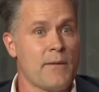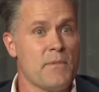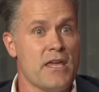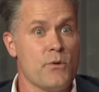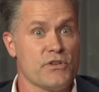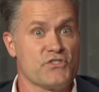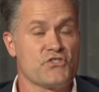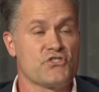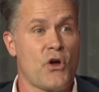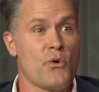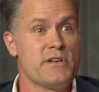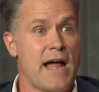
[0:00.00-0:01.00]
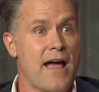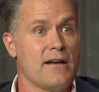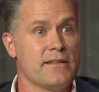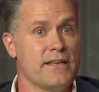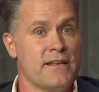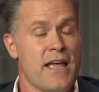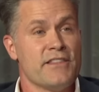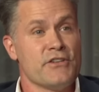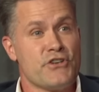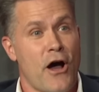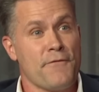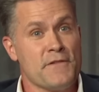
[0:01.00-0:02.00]
game, he was so dialed in. The
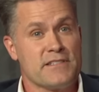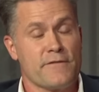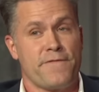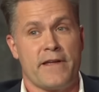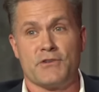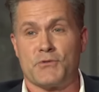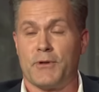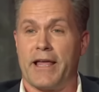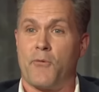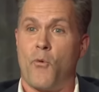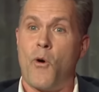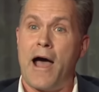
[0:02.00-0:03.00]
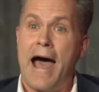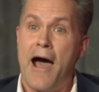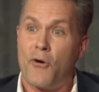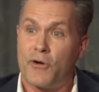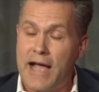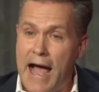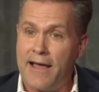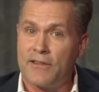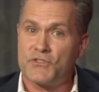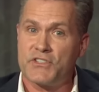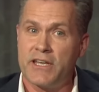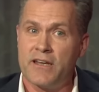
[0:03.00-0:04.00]
Dolphins defenders were like, wow,
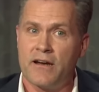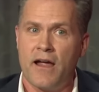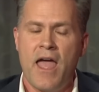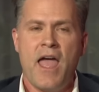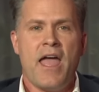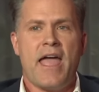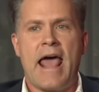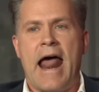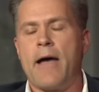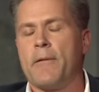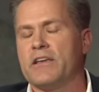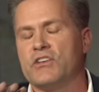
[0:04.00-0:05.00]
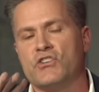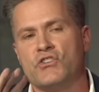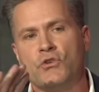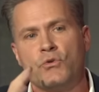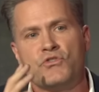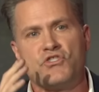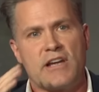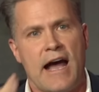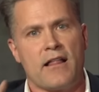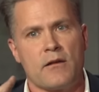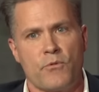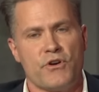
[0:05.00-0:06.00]
Kyler's here. And I'm a huge
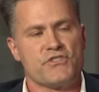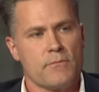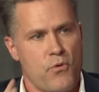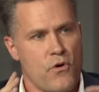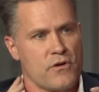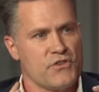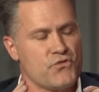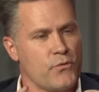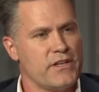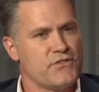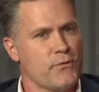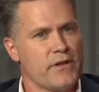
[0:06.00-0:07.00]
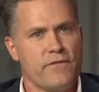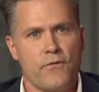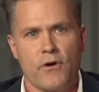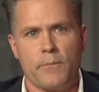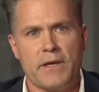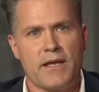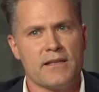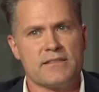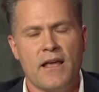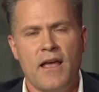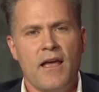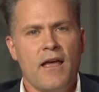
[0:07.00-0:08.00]
Kyler Murray supporter in 2024
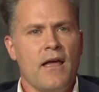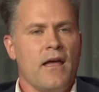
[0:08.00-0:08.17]
because